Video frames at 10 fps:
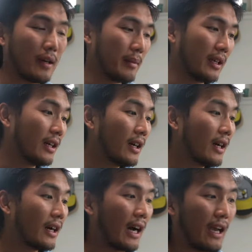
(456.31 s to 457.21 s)
I mean,
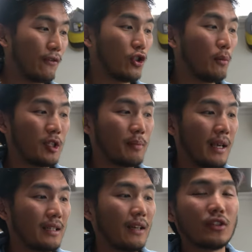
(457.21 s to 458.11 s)
I have so much
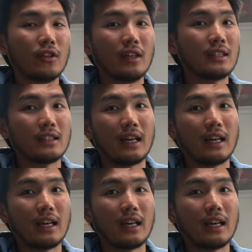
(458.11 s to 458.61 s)
space left on this.